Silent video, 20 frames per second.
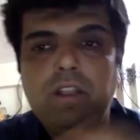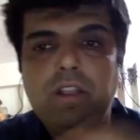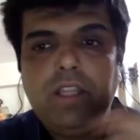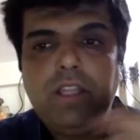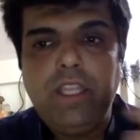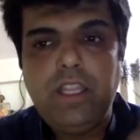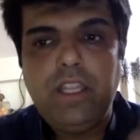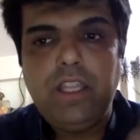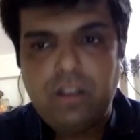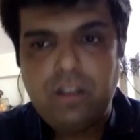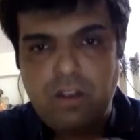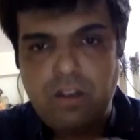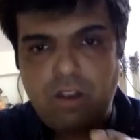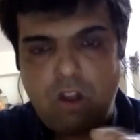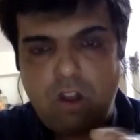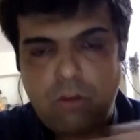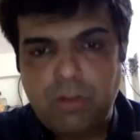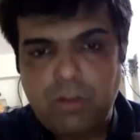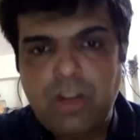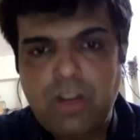The
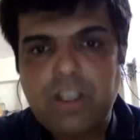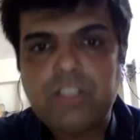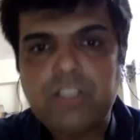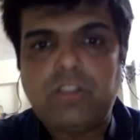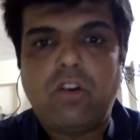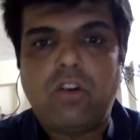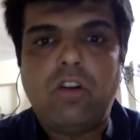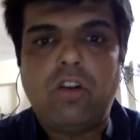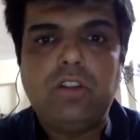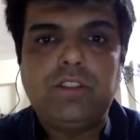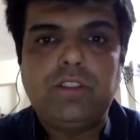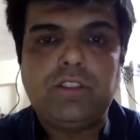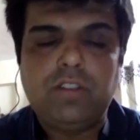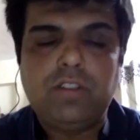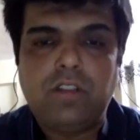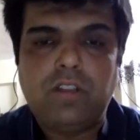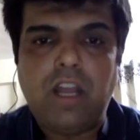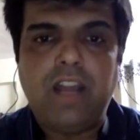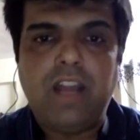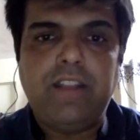normal restaurants
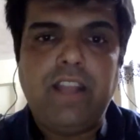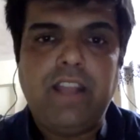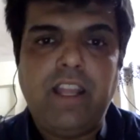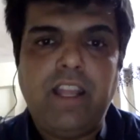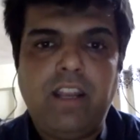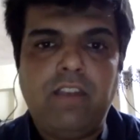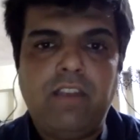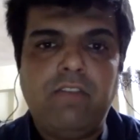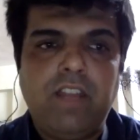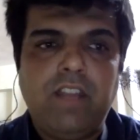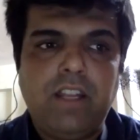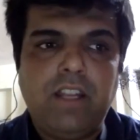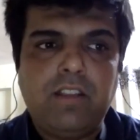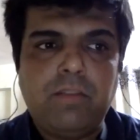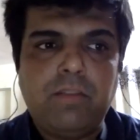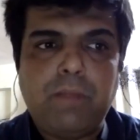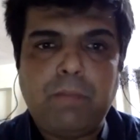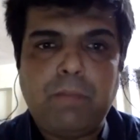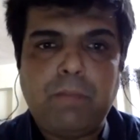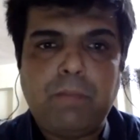are there where
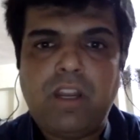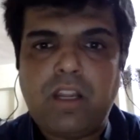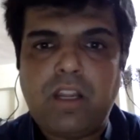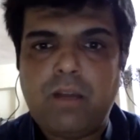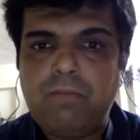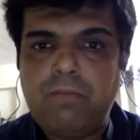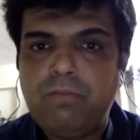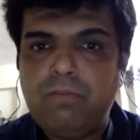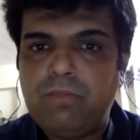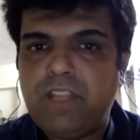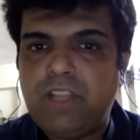the people come,